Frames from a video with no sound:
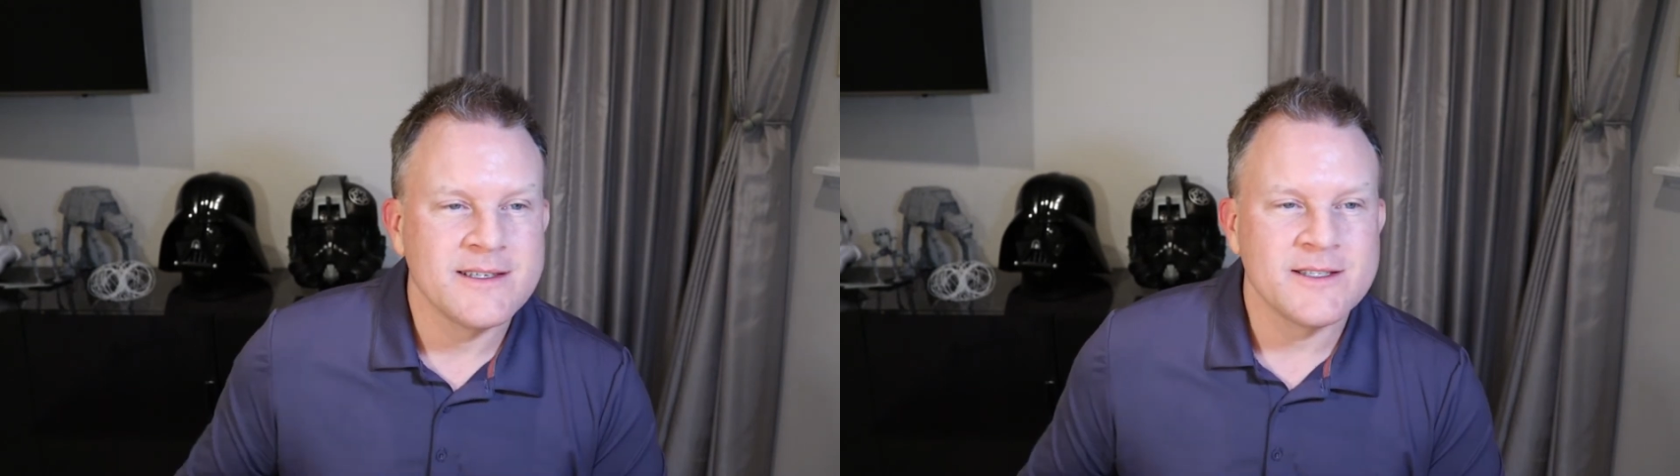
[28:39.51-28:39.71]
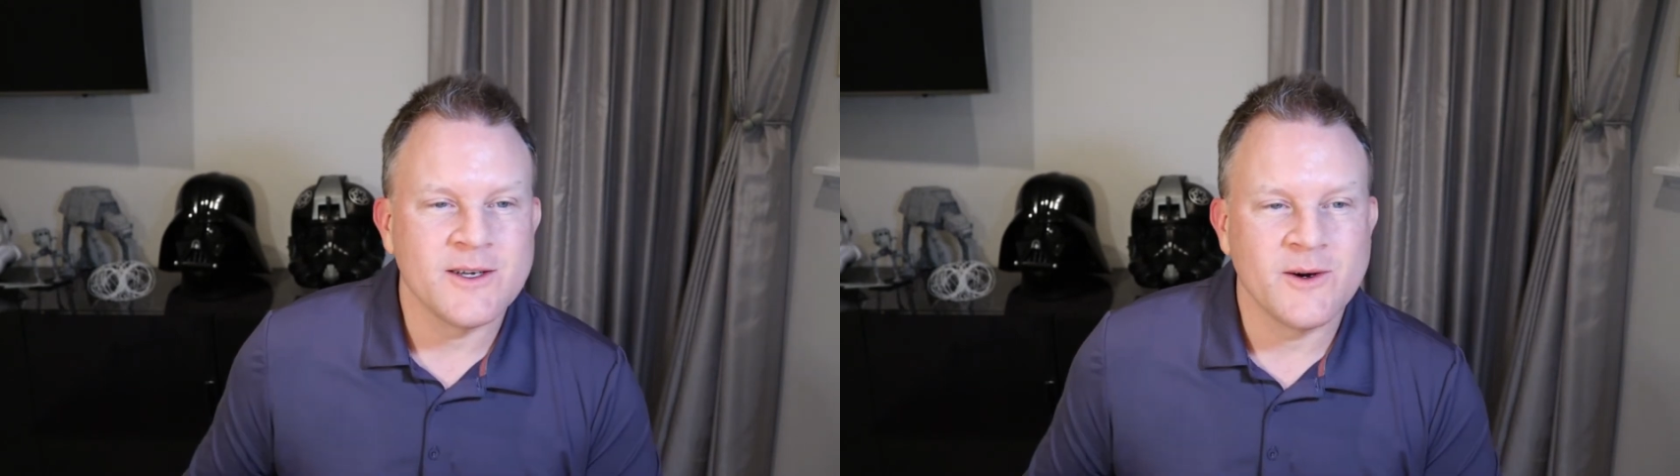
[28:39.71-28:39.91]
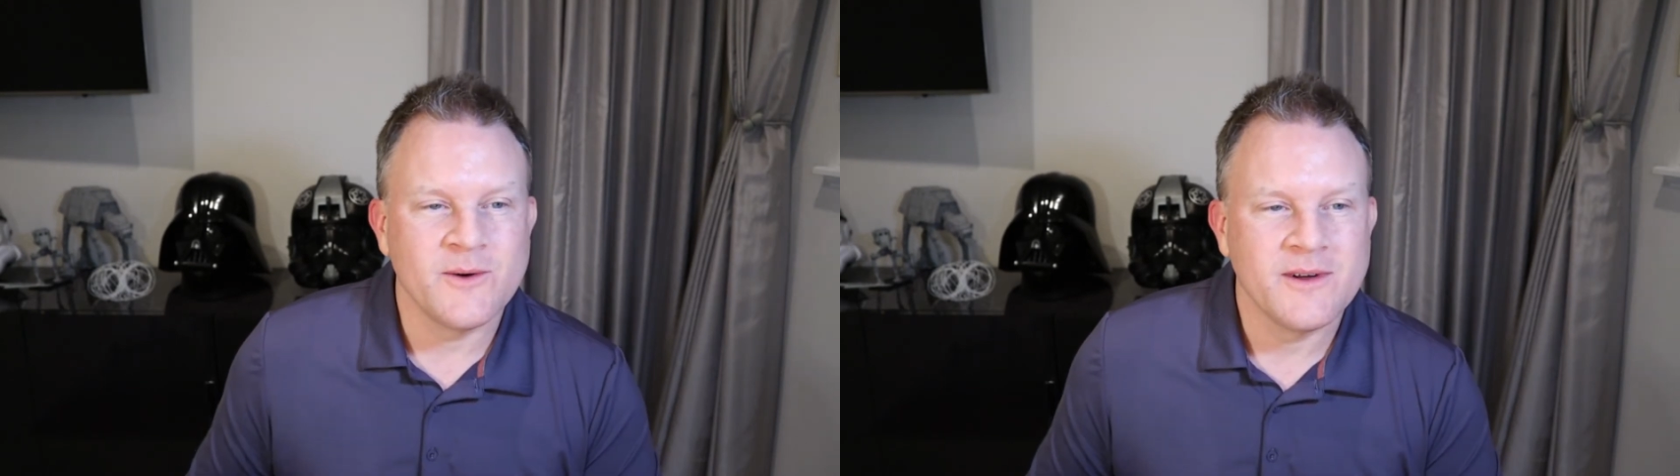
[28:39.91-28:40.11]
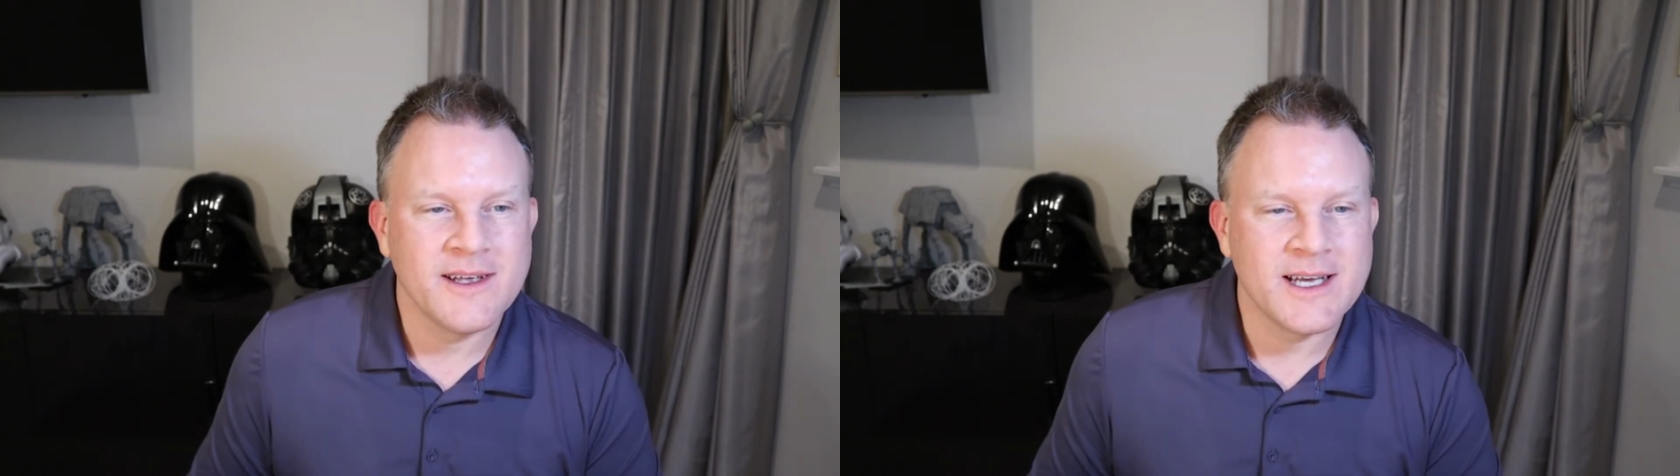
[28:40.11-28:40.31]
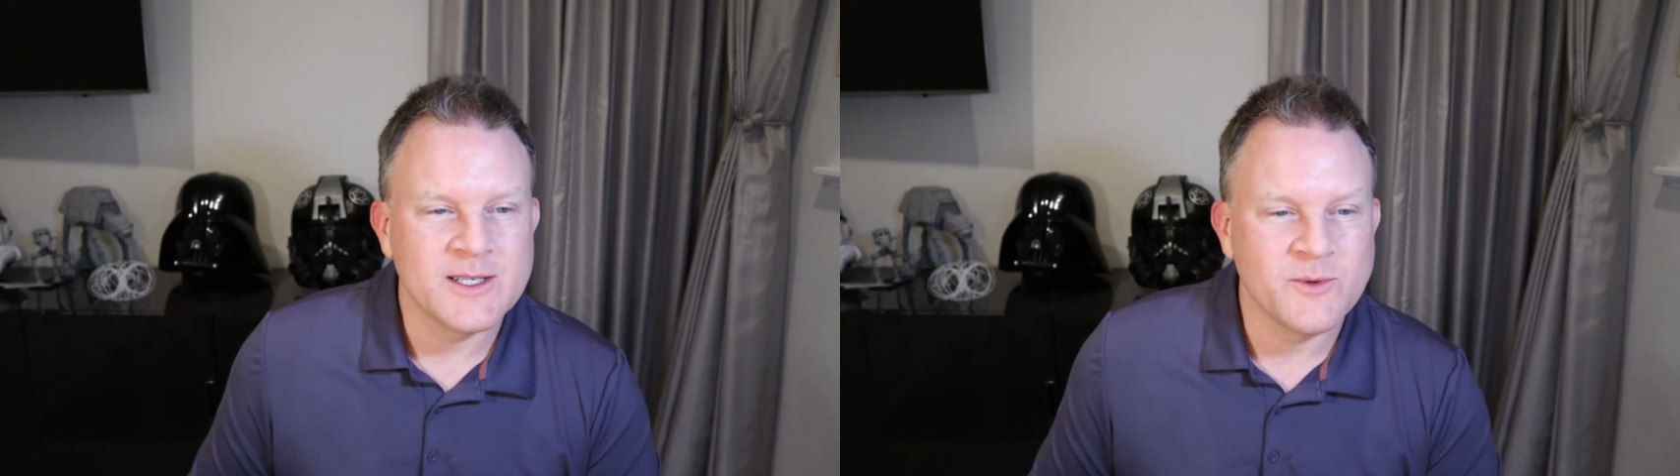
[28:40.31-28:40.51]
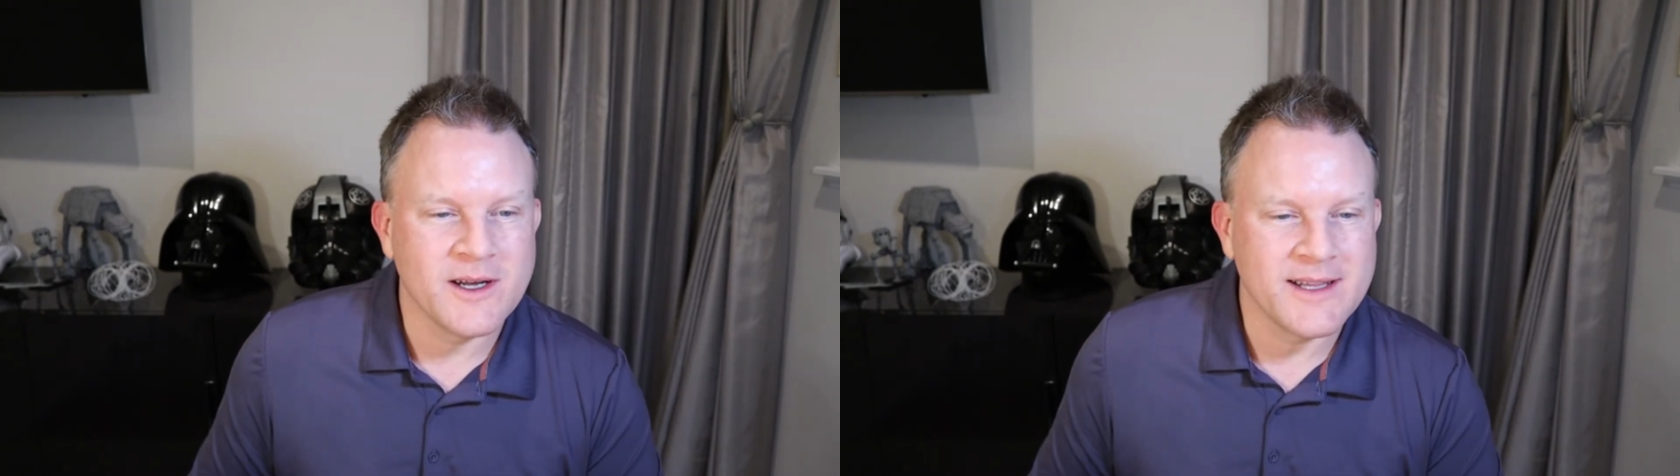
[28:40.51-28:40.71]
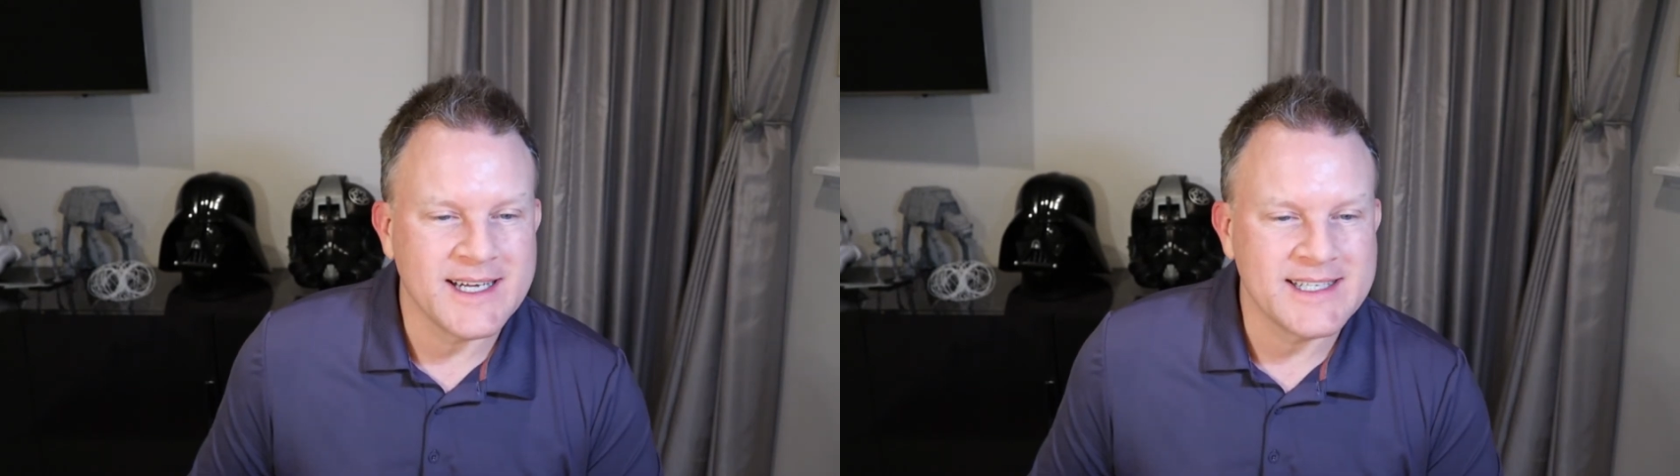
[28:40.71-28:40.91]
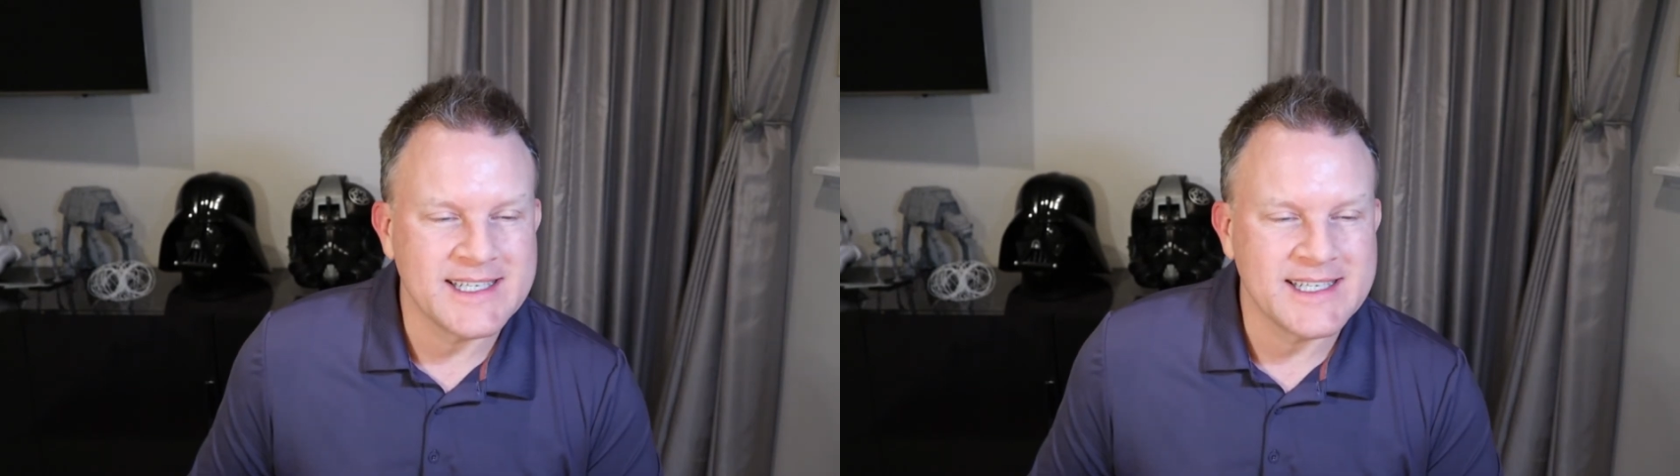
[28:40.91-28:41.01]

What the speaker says: So guess what? That's